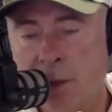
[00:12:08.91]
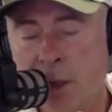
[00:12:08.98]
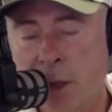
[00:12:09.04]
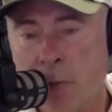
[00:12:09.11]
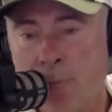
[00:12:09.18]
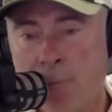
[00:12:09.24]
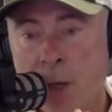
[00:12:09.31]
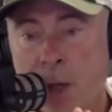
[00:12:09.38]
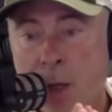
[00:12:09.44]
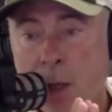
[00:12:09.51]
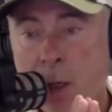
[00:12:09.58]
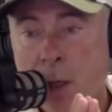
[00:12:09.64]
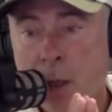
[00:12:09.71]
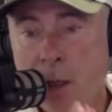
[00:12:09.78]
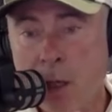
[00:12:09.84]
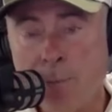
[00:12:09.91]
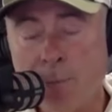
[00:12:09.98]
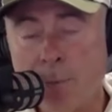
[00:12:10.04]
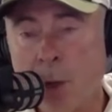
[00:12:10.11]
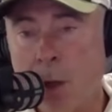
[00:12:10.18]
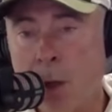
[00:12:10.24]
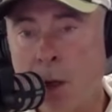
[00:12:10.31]
So,
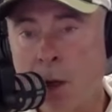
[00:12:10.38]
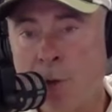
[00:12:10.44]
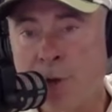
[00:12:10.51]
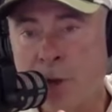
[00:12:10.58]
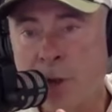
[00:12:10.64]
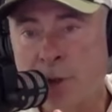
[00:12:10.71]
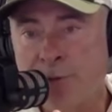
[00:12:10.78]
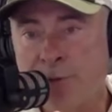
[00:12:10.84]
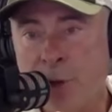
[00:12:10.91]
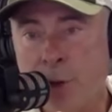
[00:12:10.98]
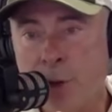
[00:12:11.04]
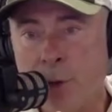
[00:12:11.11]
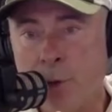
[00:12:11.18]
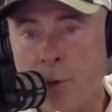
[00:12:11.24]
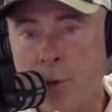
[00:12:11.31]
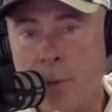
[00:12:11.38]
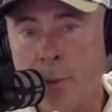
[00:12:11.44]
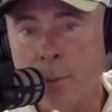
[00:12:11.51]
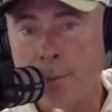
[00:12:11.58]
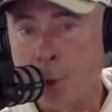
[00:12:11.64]
yep, I think there's a few.